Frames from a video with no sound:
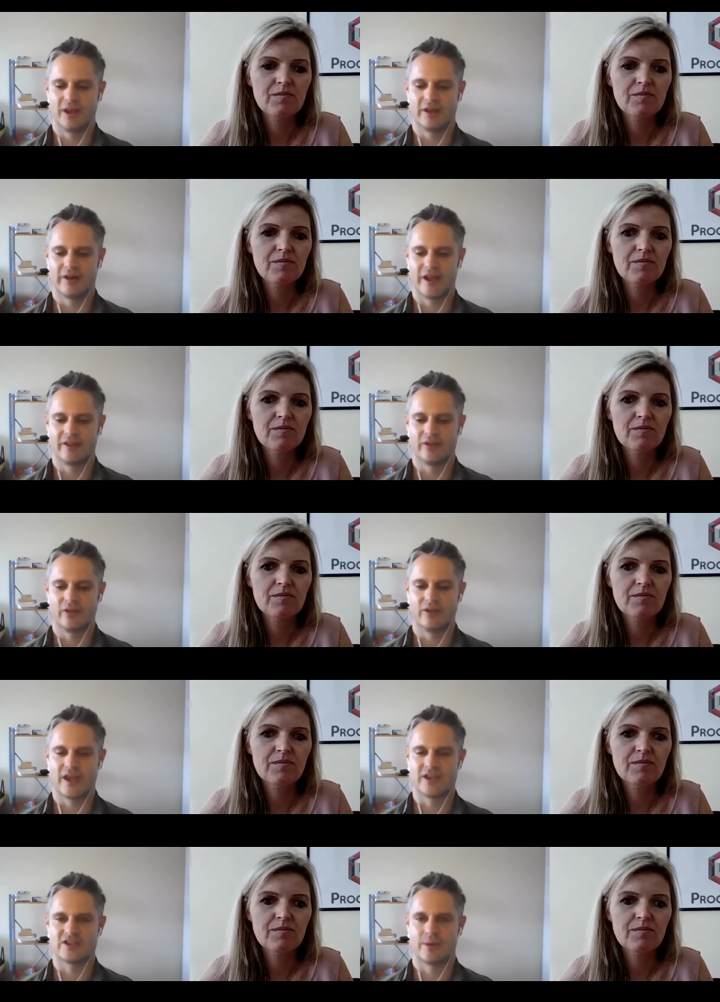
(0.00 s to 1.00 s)
Speaker 1: great to
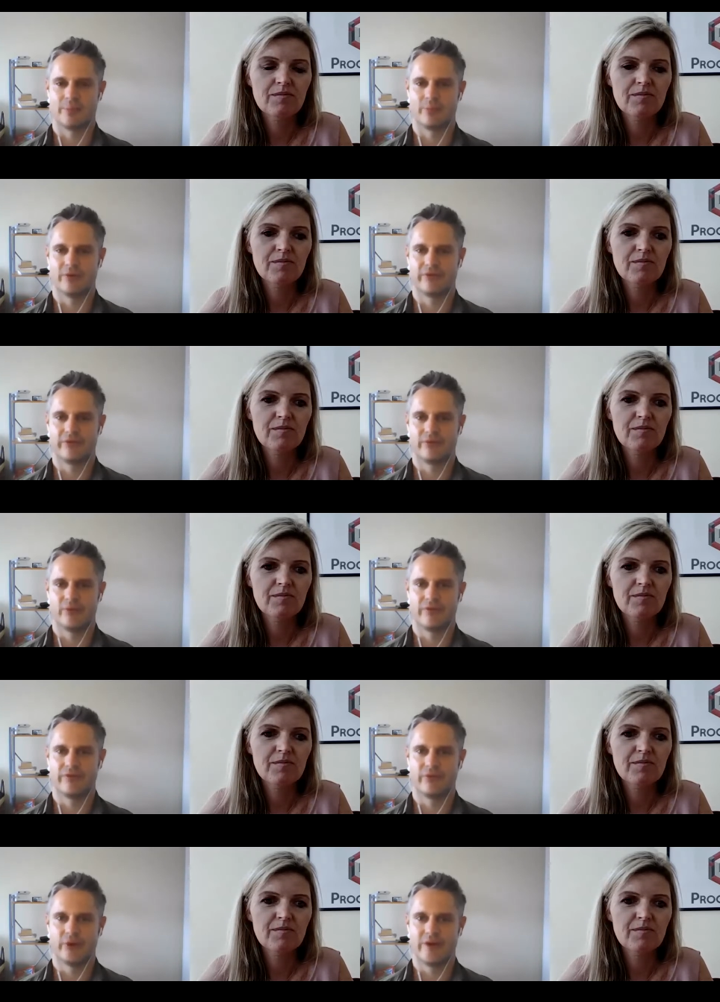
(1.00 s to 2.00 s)
catch up with with
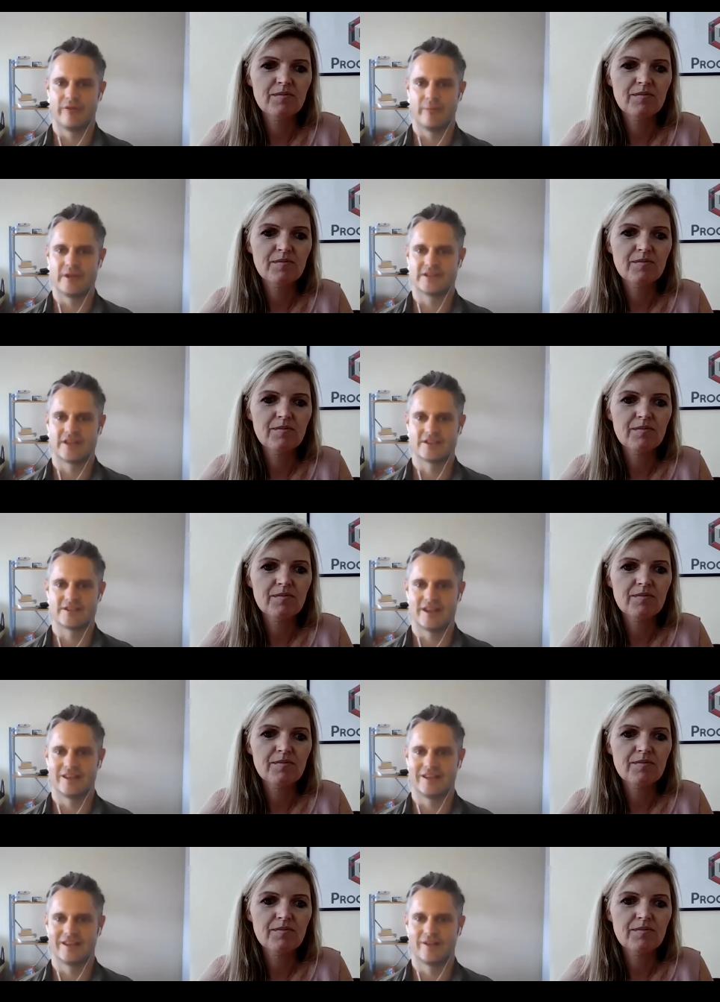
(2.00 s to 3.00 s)
whoever missed us there at
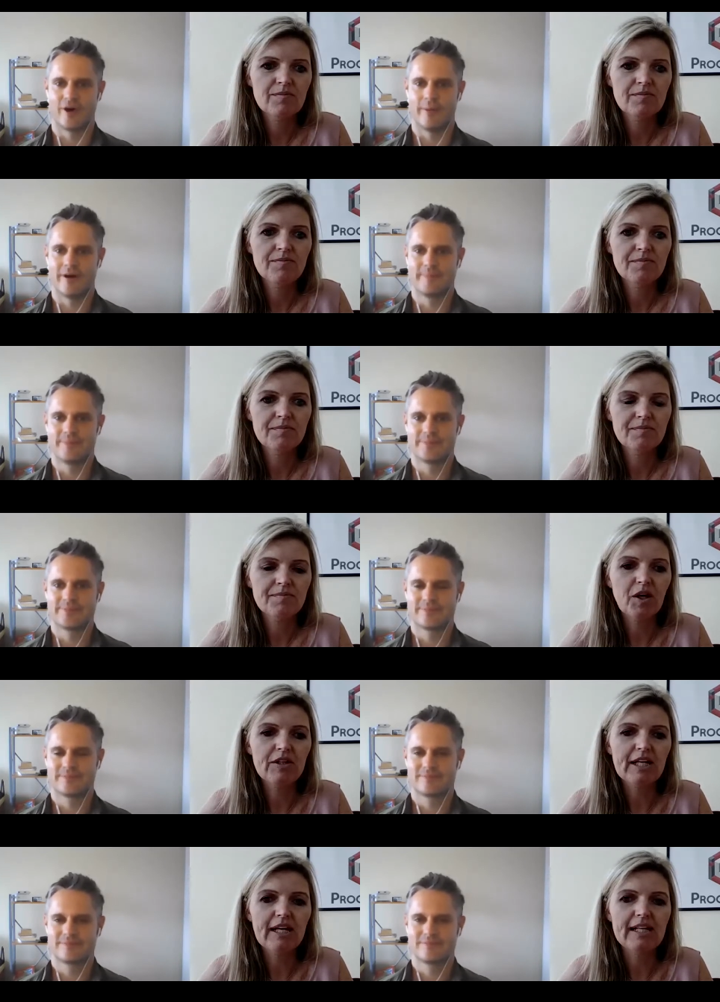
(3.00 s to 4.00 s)
the end of
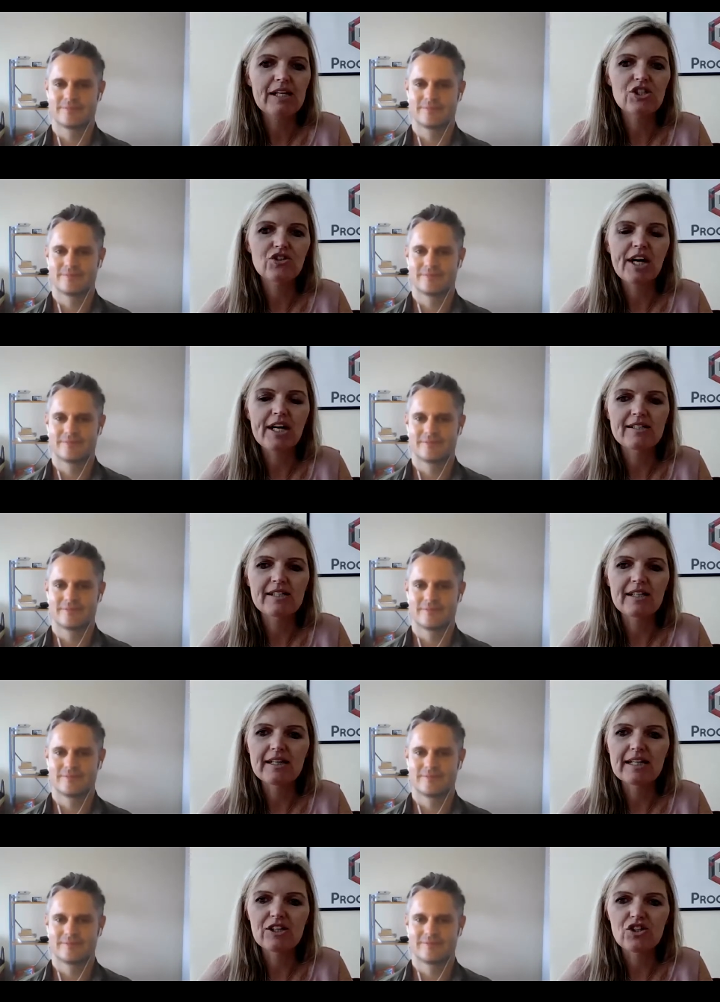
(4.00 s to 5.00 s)
Speaker 2: Okay, that's great. And
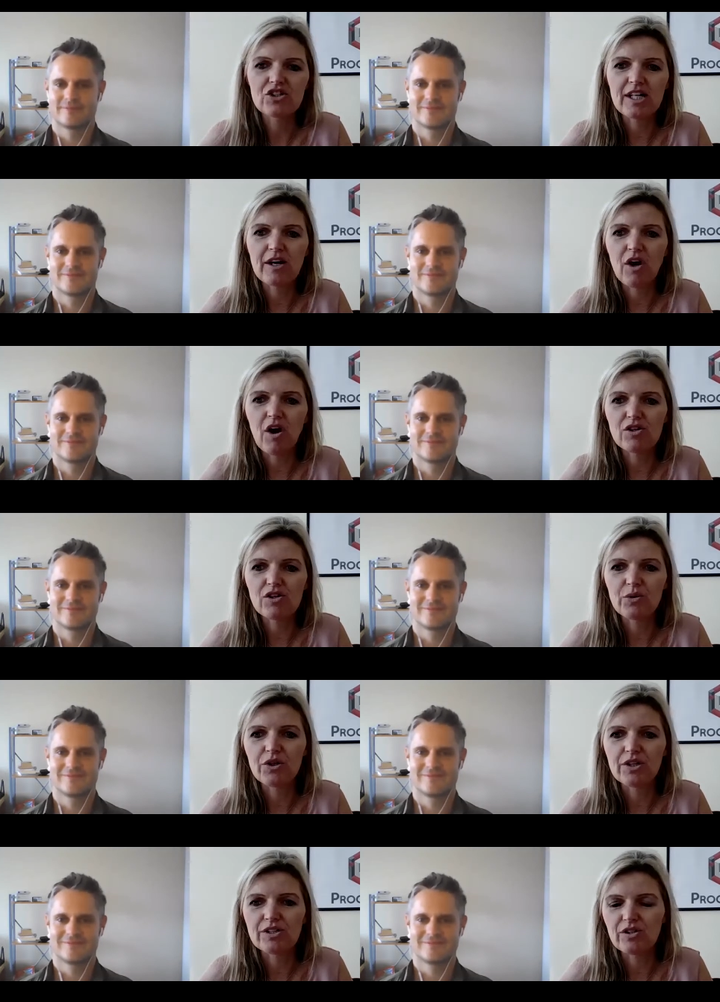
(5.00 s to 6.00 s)
I think just our last
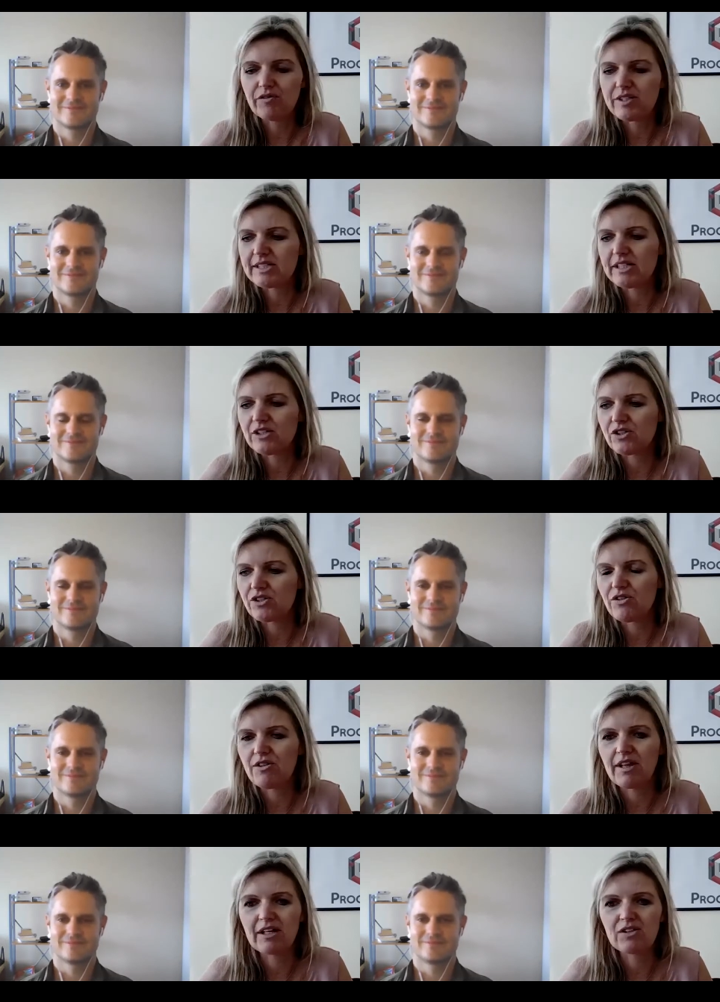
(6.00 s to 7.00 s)
word is obviously just
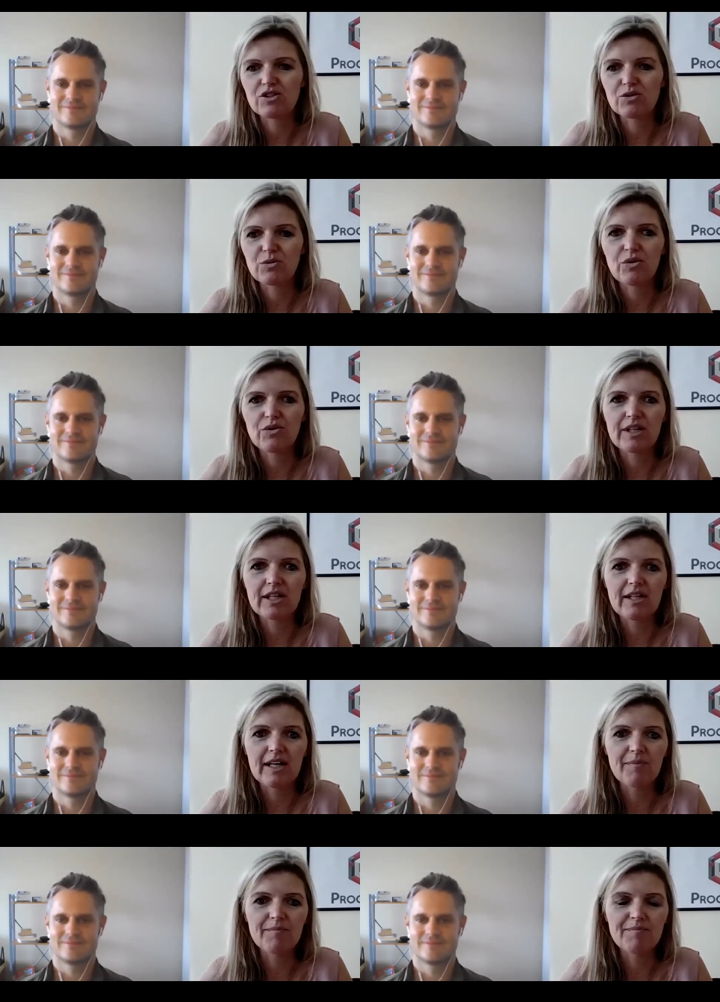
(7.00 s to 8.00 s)
to thanks to all
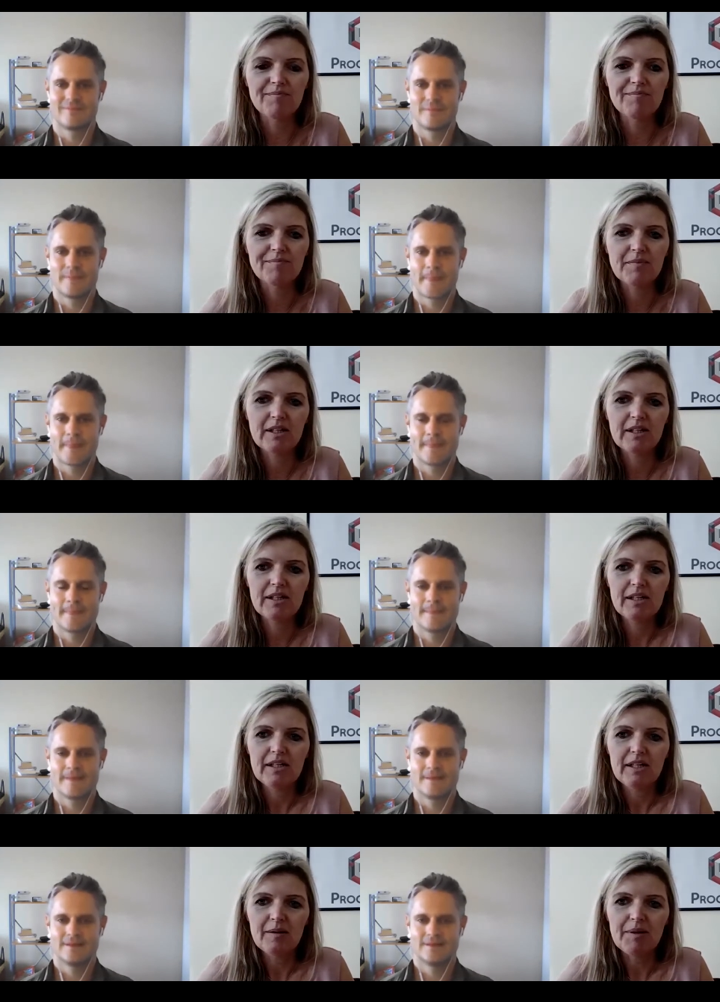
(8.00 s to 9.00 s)
the um,
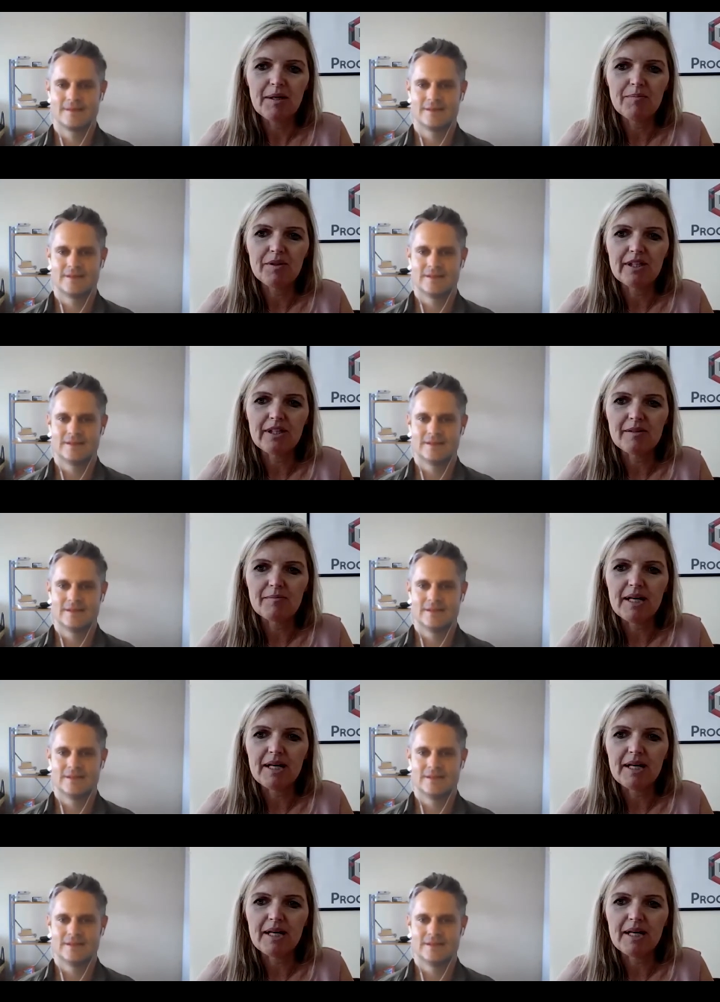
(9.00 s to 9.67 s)
people that